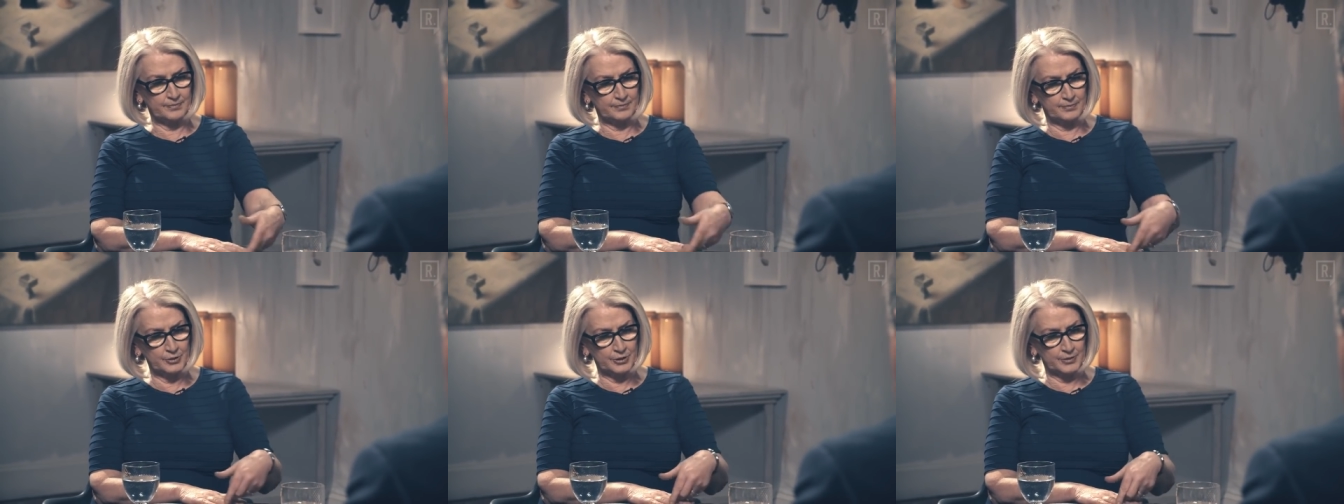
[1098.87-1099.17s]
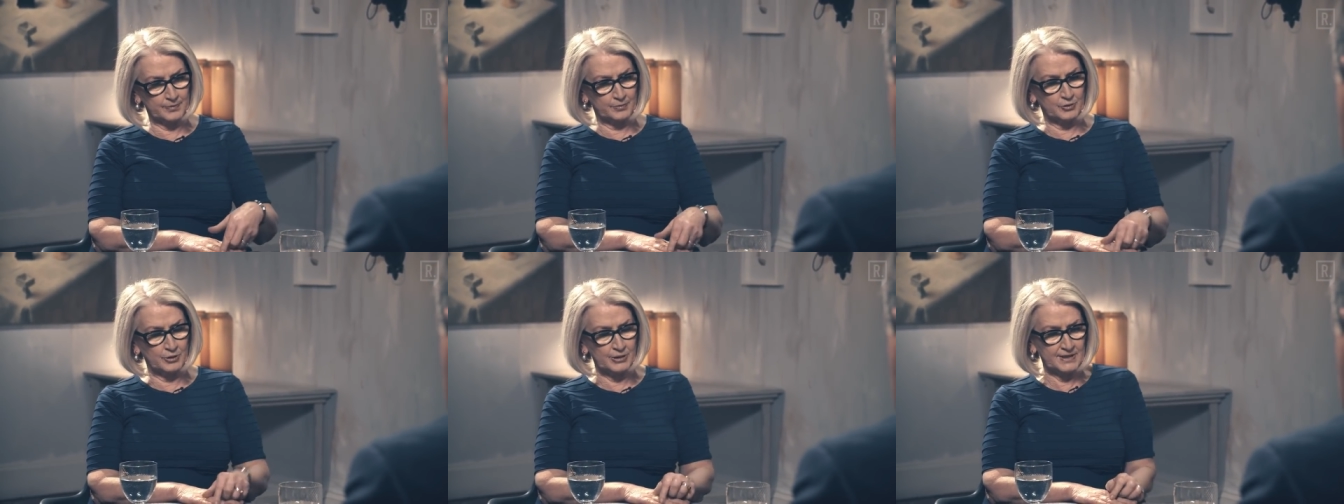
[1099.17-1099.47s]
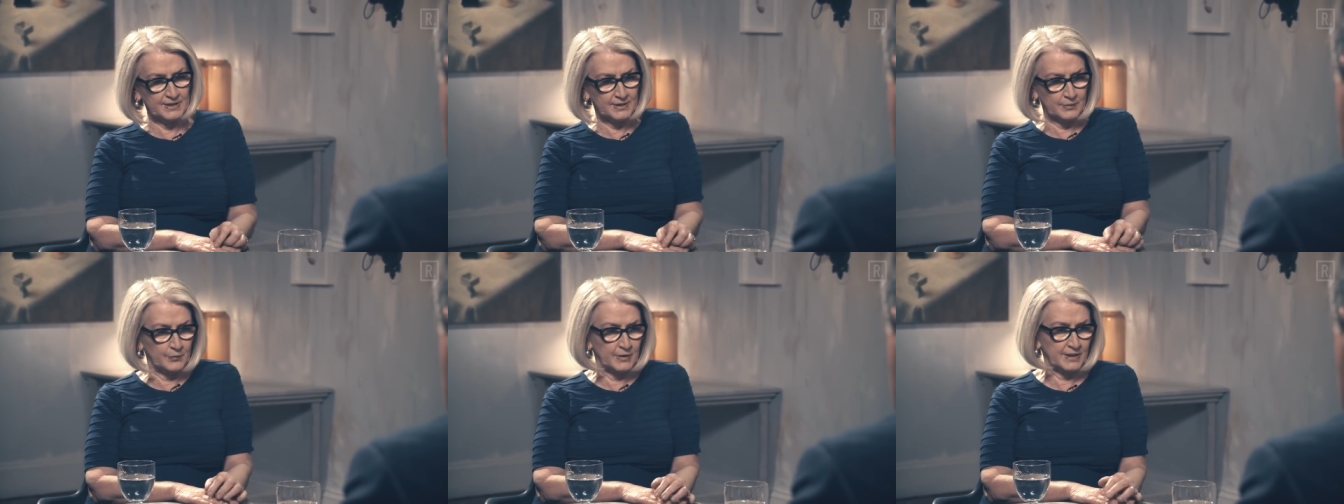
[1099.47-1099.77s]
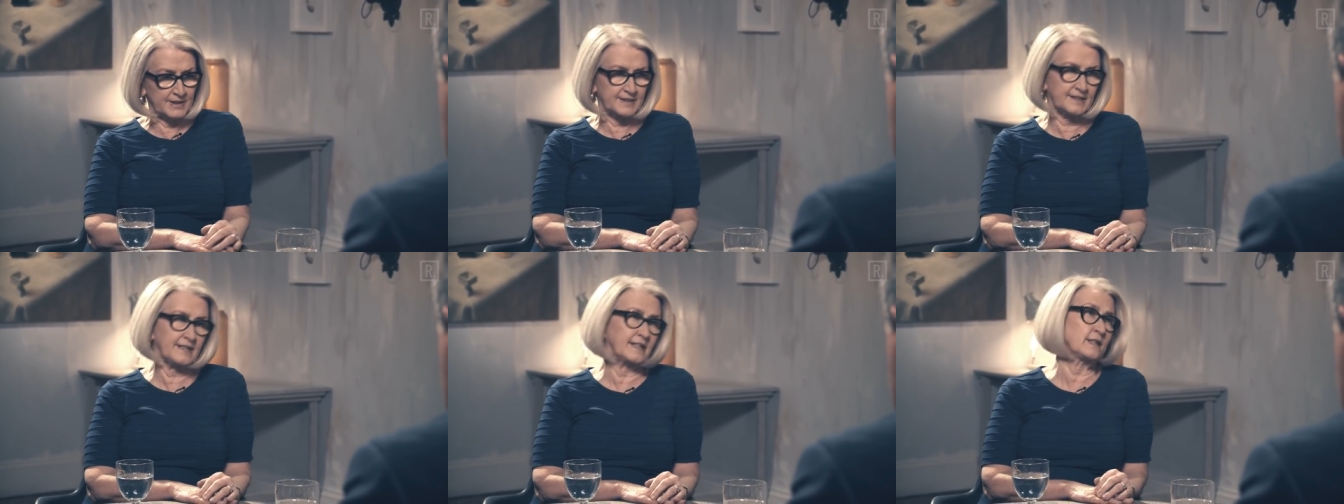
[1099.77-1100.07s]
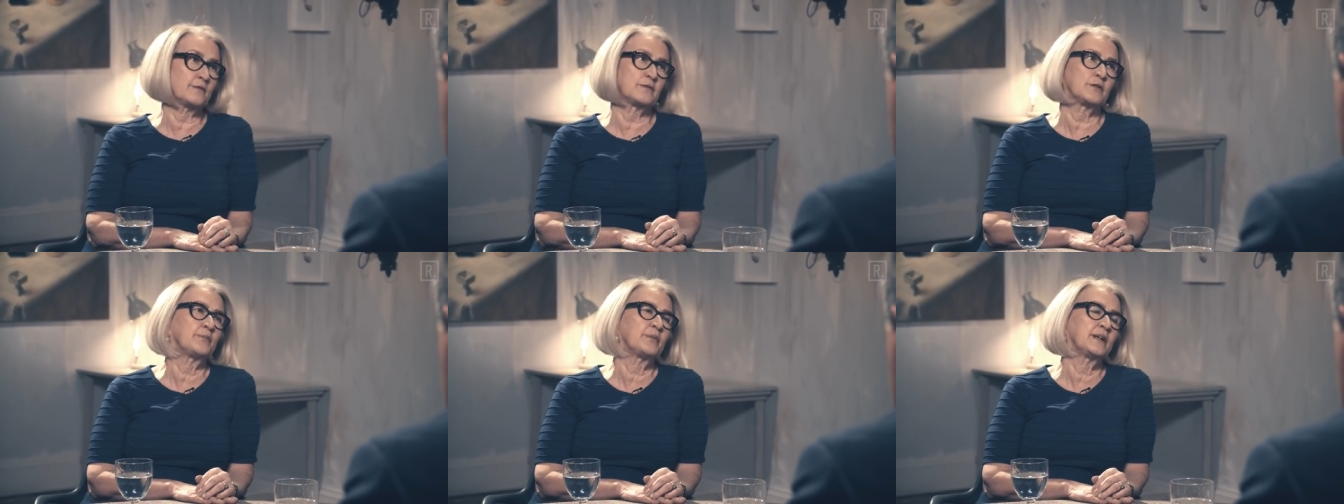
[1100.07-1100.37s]
bullet points on one
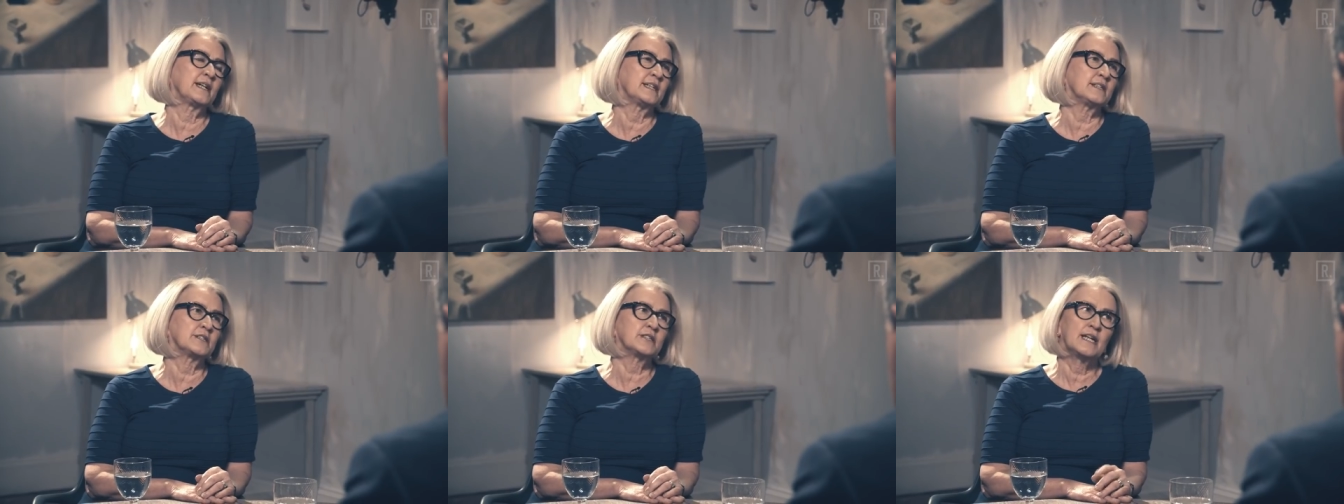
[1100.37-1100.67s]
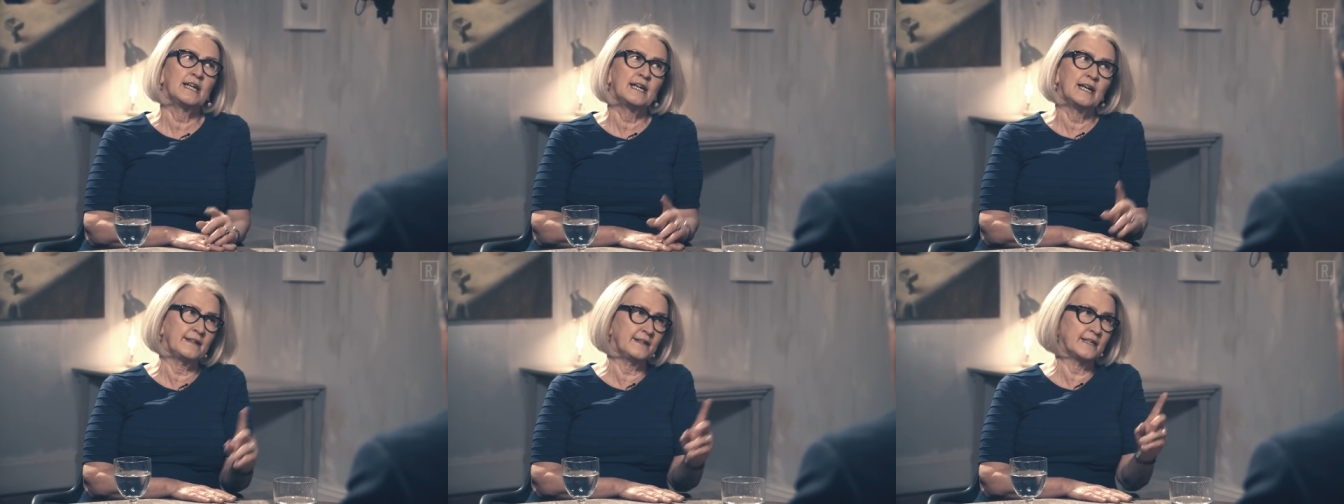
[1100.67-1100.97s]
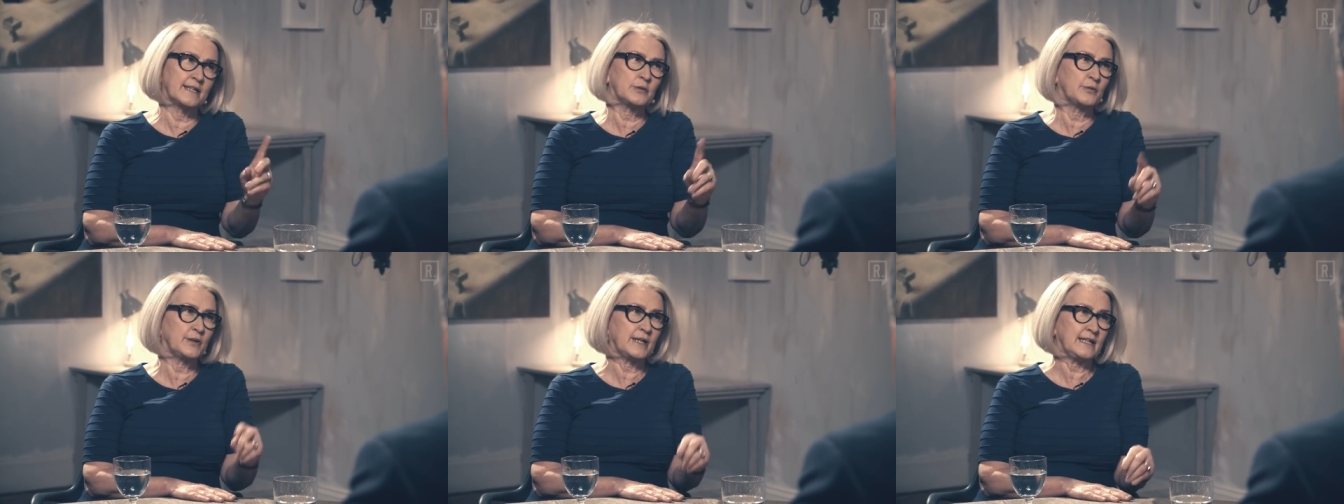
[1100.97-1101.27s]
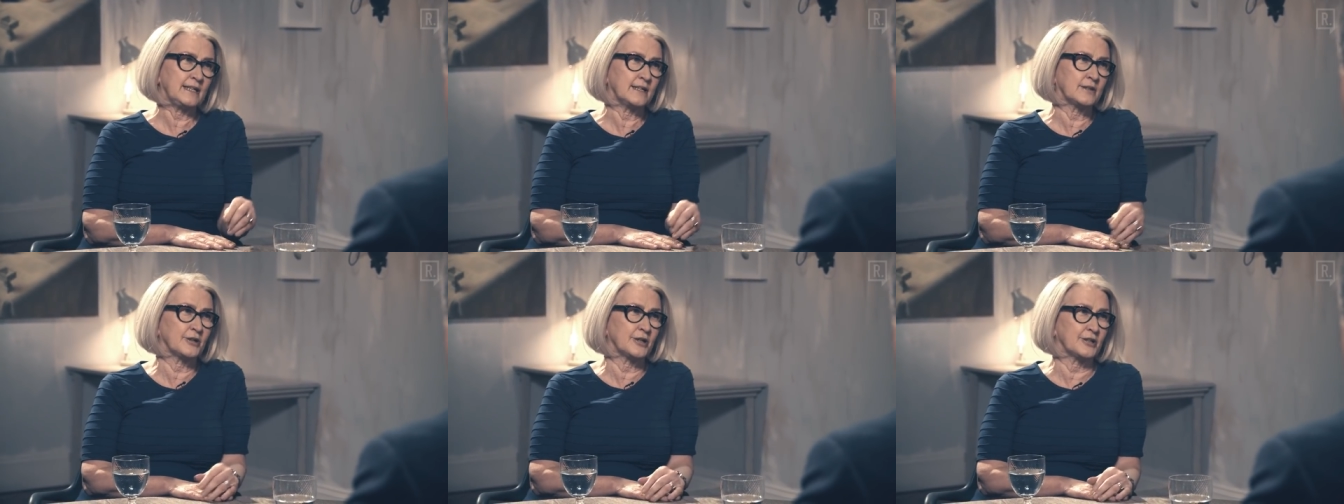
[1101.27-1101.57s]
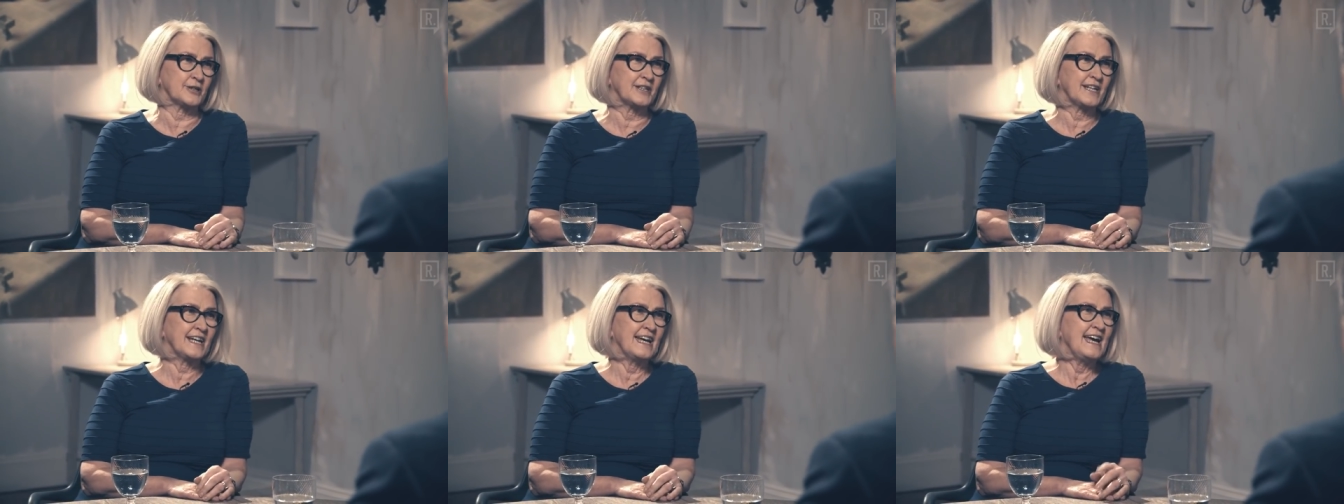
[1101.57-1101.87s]
side of a page, and they quickly
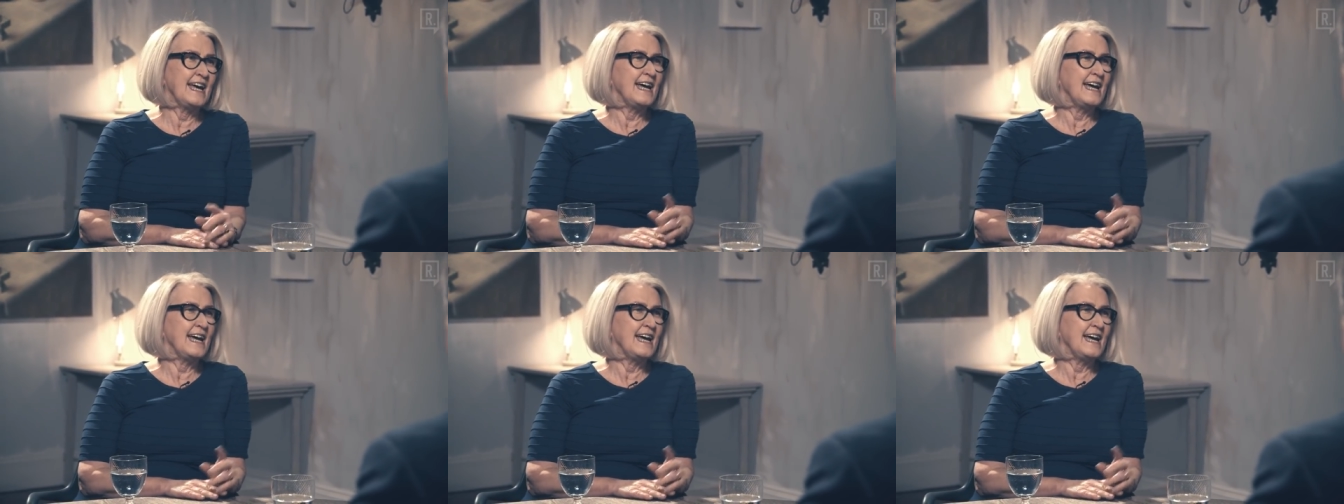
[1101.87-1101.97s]
got it.